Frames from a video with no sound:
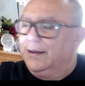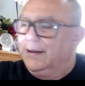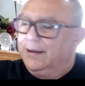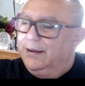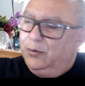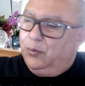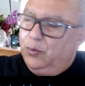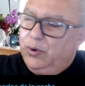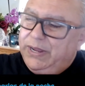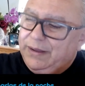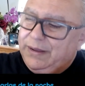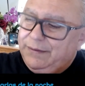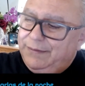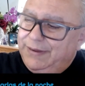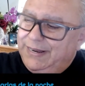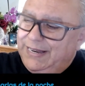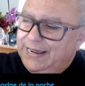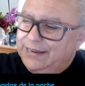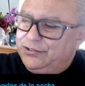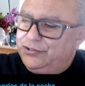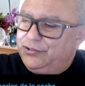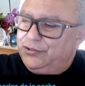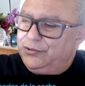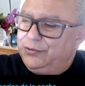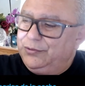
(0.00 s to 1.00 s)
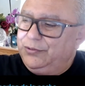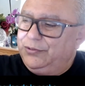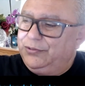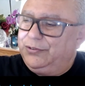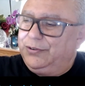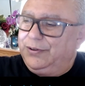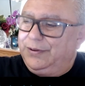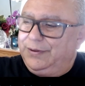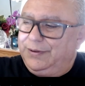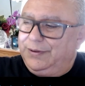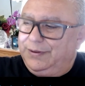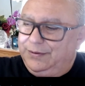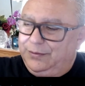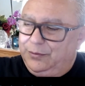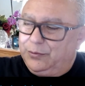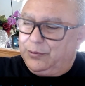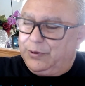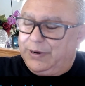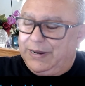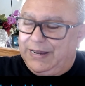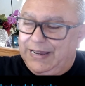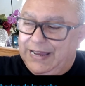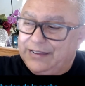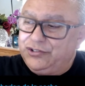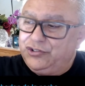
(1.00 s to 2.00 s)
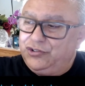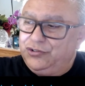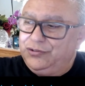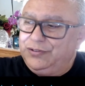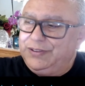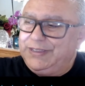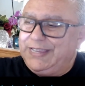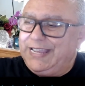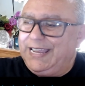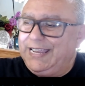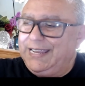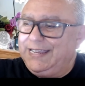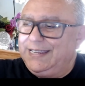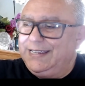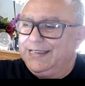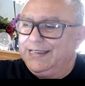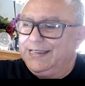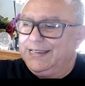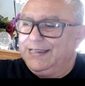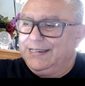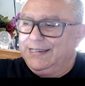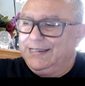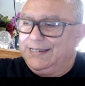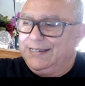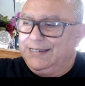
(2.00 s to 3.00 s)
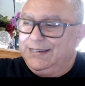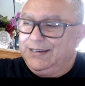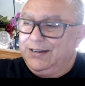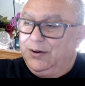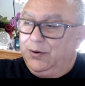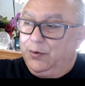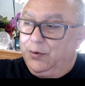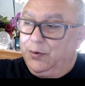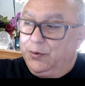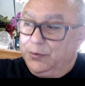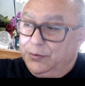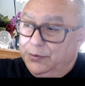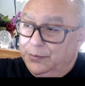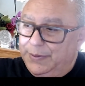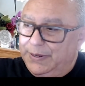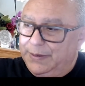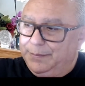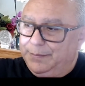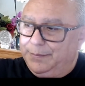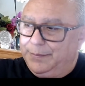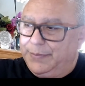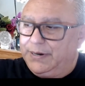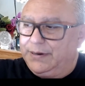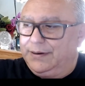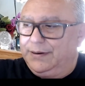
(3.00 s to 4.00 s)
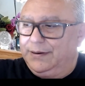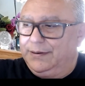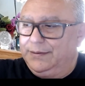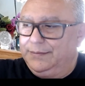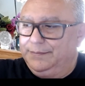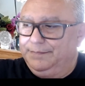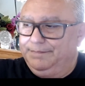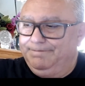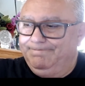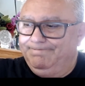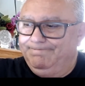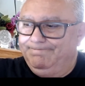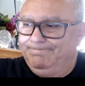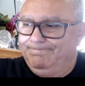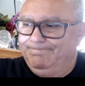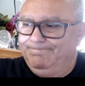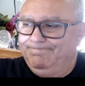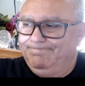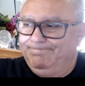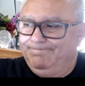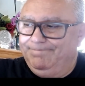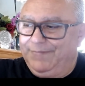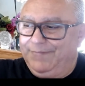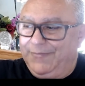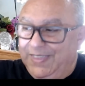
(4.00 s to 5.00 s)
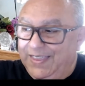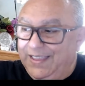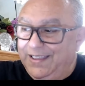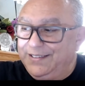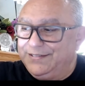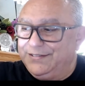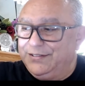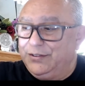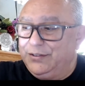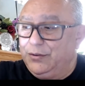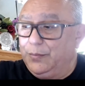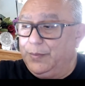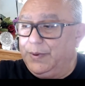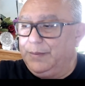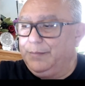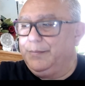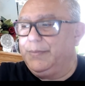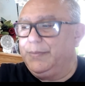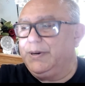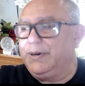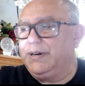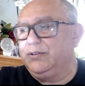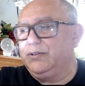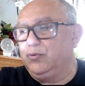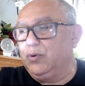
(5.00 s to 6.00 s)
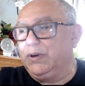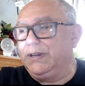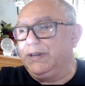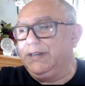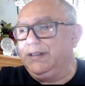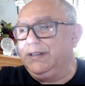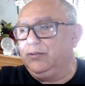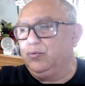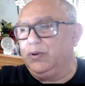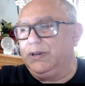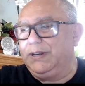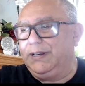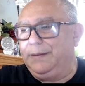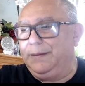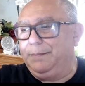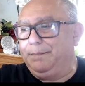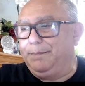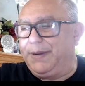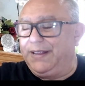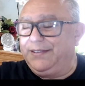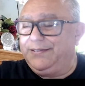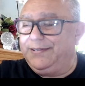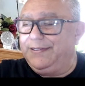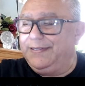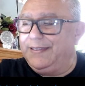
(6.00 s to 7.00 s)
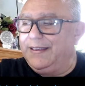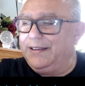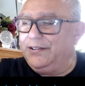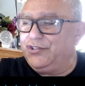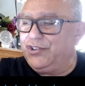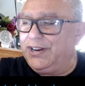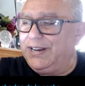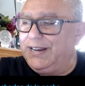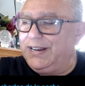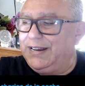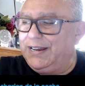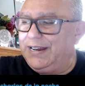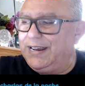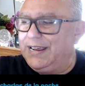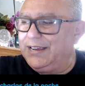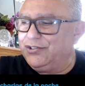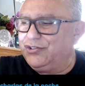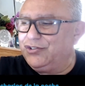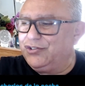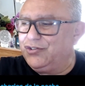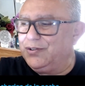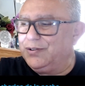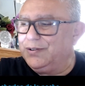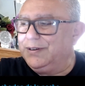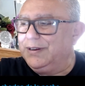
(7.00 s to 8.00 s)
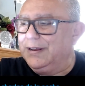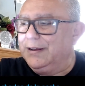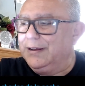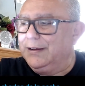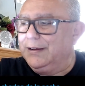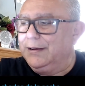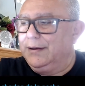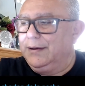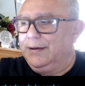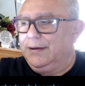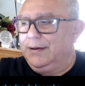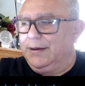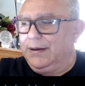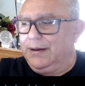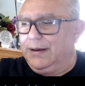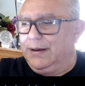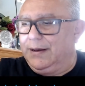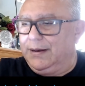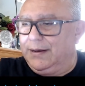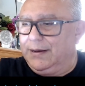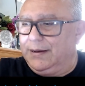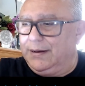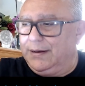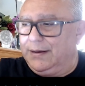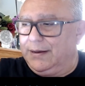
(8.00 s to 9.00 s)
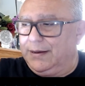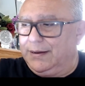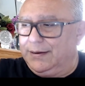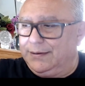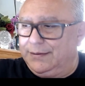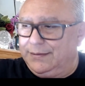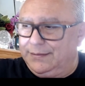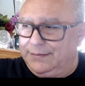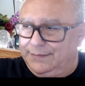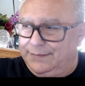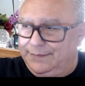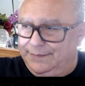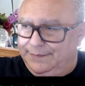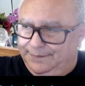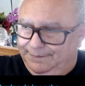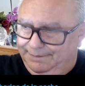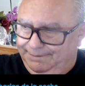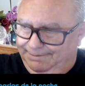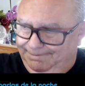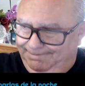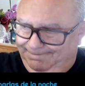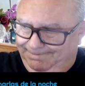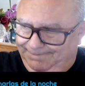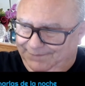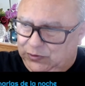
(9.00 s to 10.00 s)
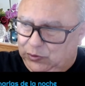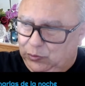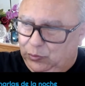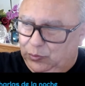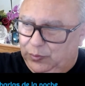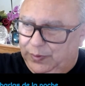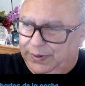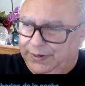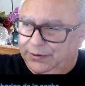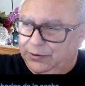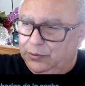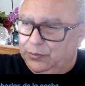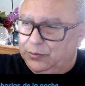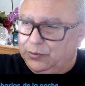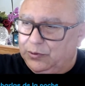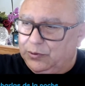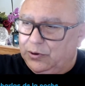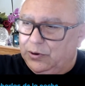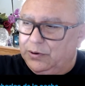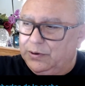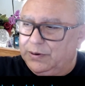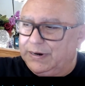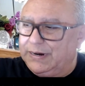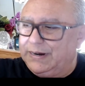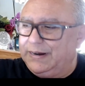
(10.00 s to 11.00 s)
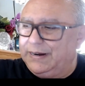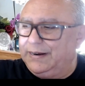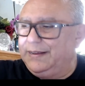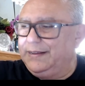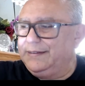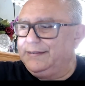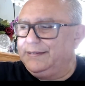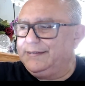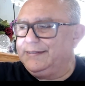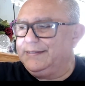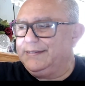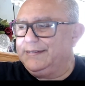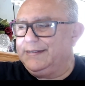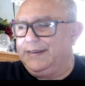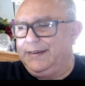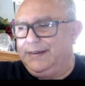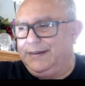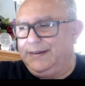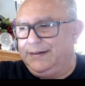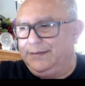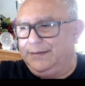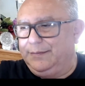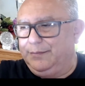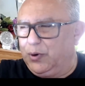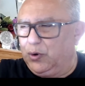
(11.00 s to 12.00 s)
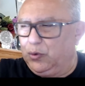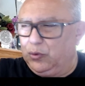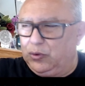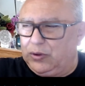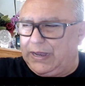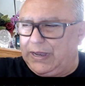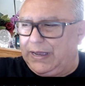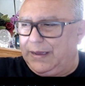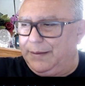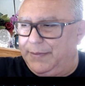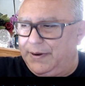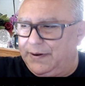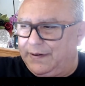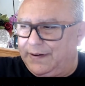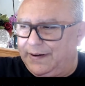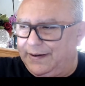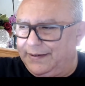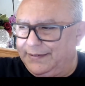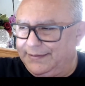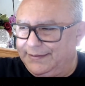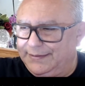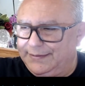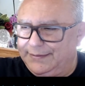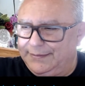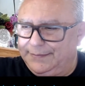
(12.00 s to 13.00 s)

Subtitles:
We have elections or election day on November, this November 2020, presidential election to renew Congress and both cameras.